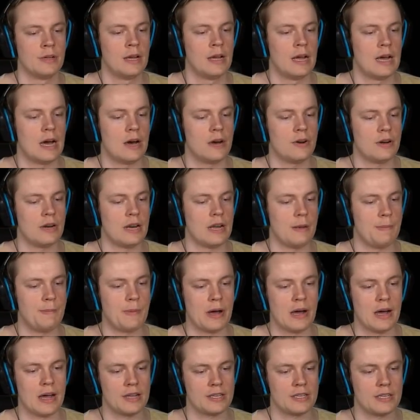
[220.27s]
How did I
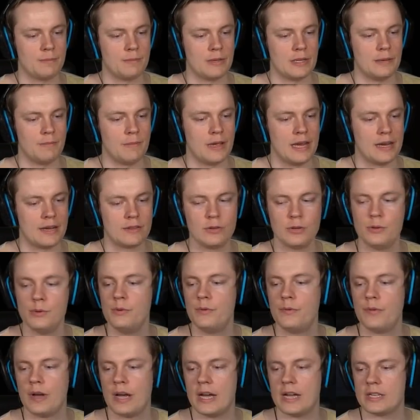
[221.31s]
possibly make two
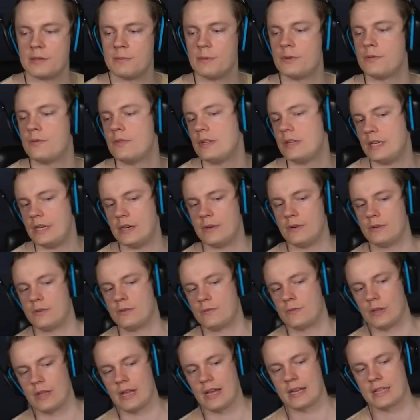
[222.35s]
Phasmo videos
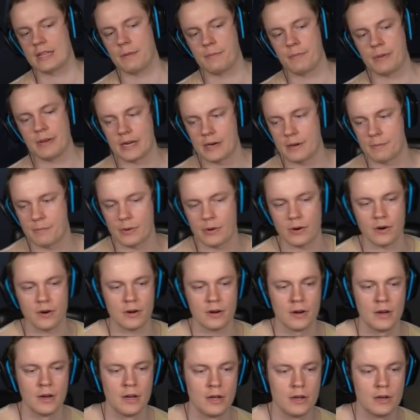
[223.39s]
for like the better part
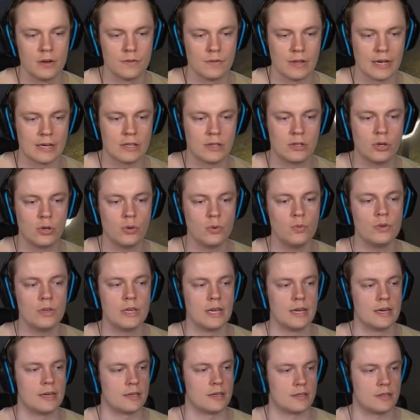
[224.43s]
of like two
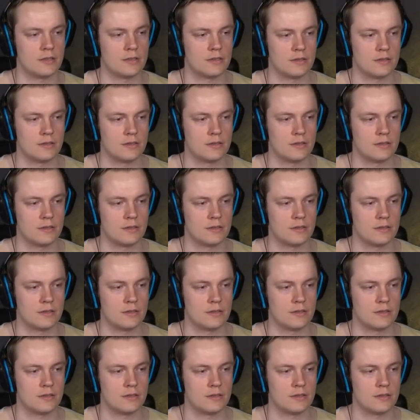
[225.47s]
years?